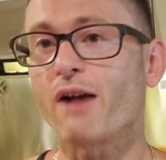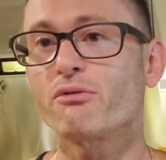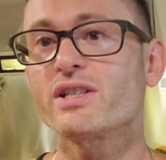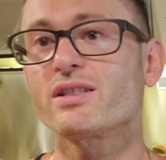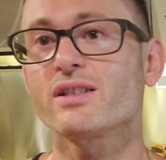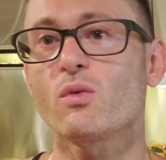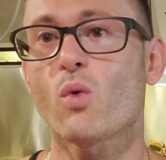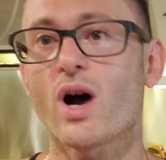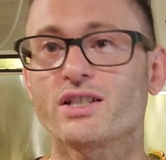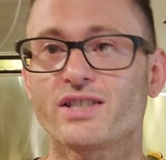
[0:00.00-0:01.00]
I recently
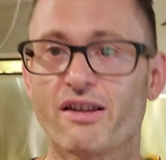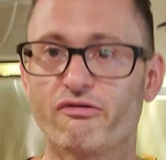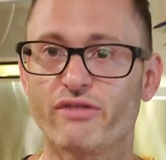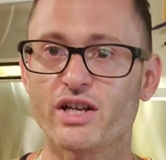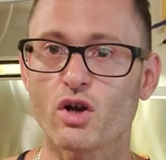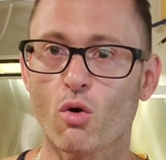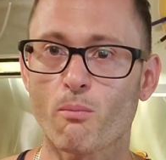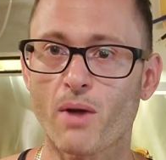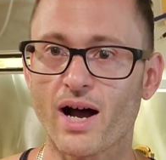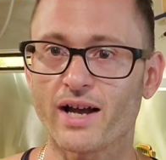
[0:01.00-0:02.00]
watched a video
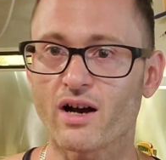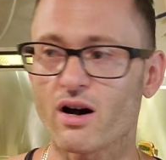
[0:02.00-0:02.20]
by